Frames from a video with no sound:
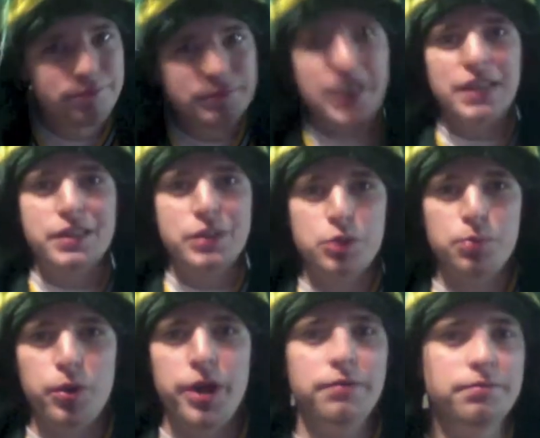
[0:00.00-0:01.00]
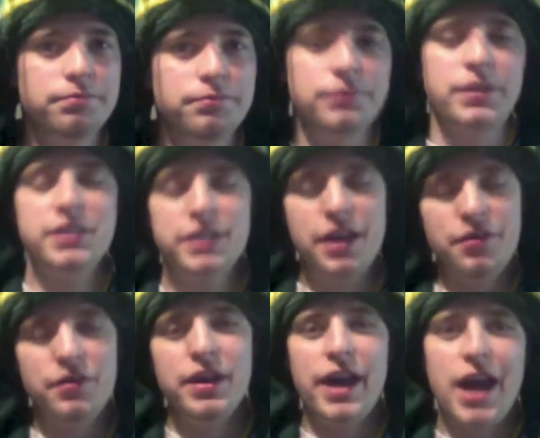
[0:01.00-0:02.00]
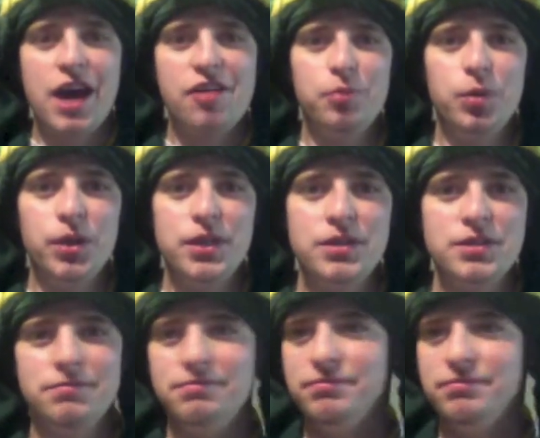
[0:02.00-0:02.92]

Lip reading: That's the spread. 7.5 points.